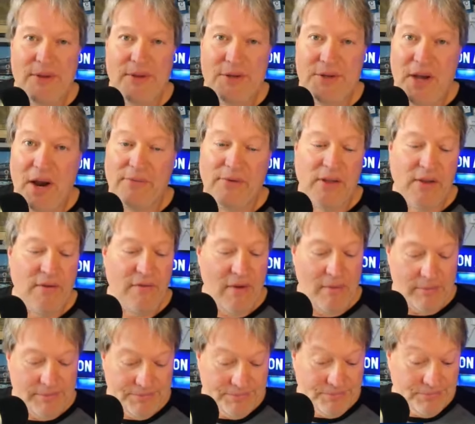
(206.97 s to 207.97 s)
Several of
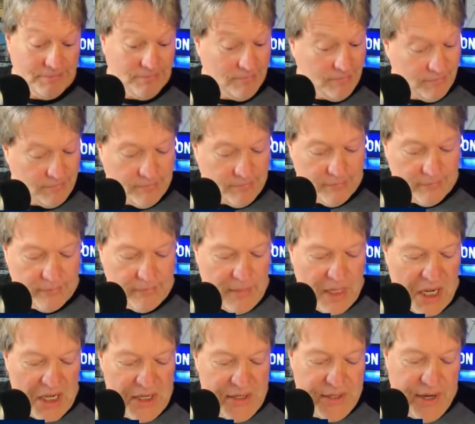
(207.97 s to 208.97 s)

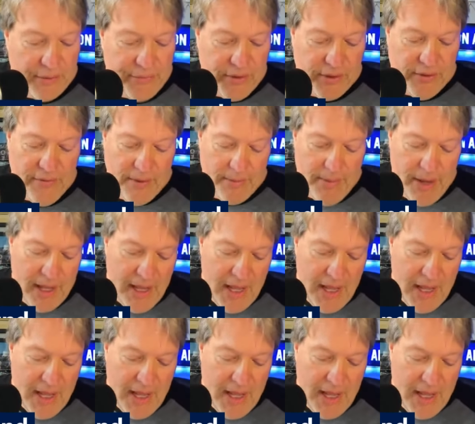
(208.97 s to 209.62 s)
them.